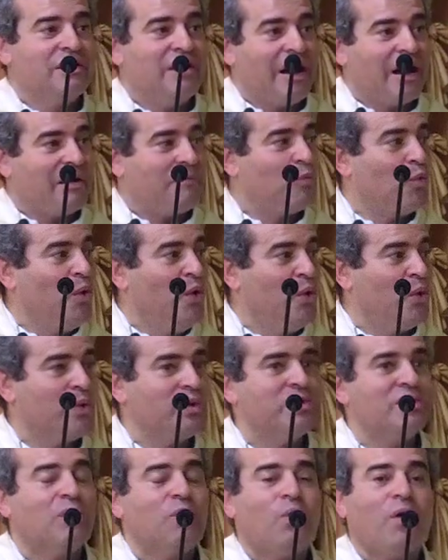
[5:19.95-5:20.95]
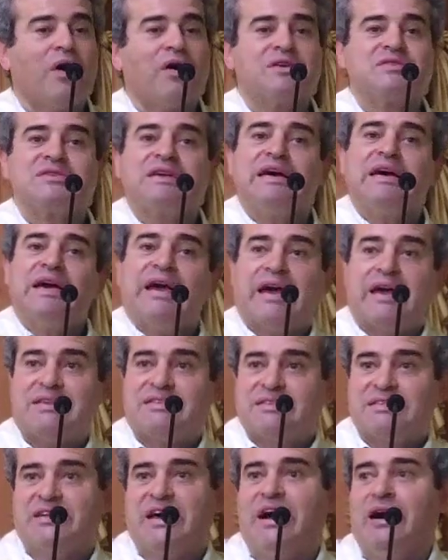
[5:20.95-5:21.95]
wound was
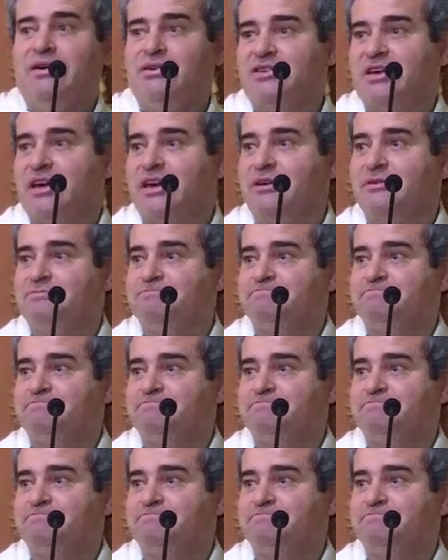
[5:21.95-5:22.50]
his doubting.